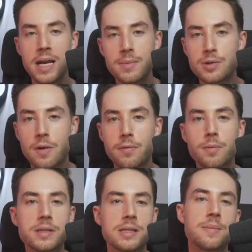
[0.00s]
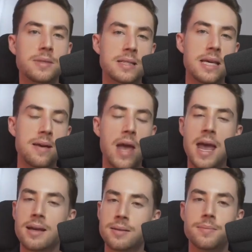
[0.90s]
My name is Trevor with C M C,
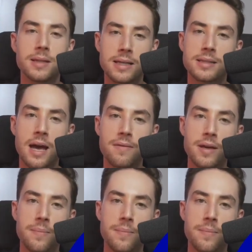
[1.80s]
and let's dive